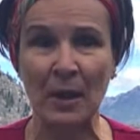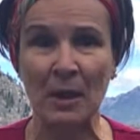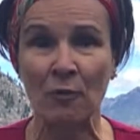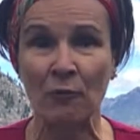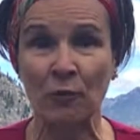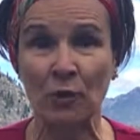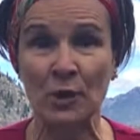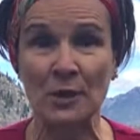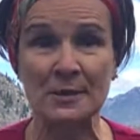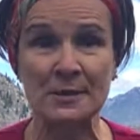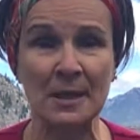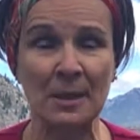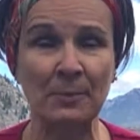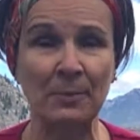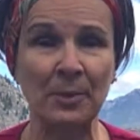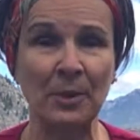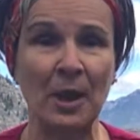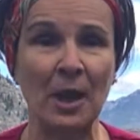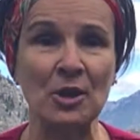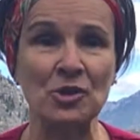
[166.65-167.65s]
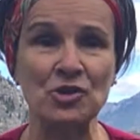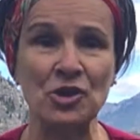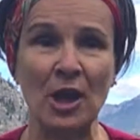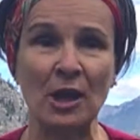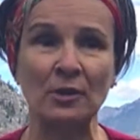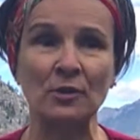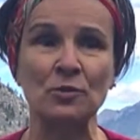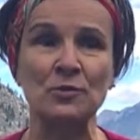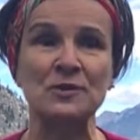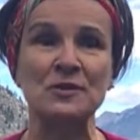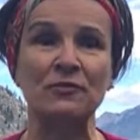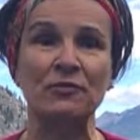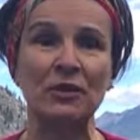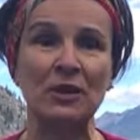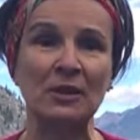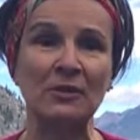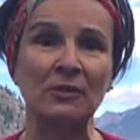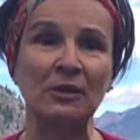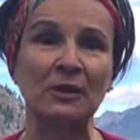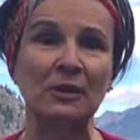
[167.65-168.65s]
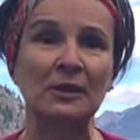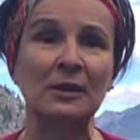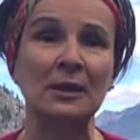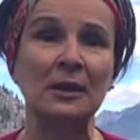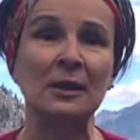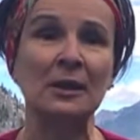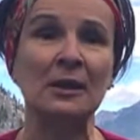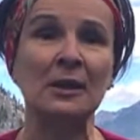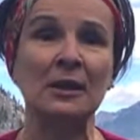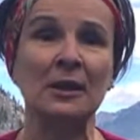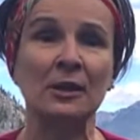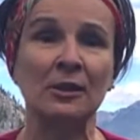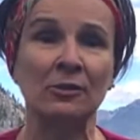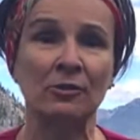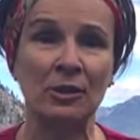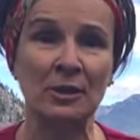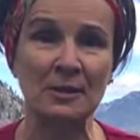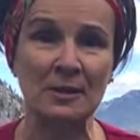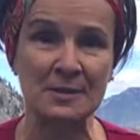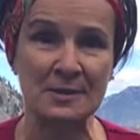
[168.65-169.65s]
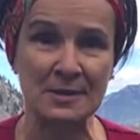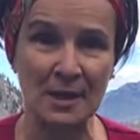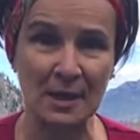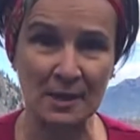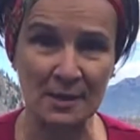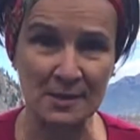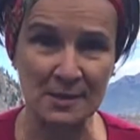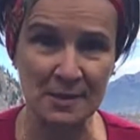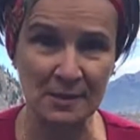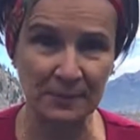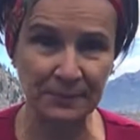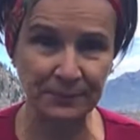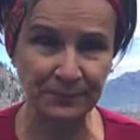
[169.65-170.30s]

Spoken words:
For example, a child who's frequently criticized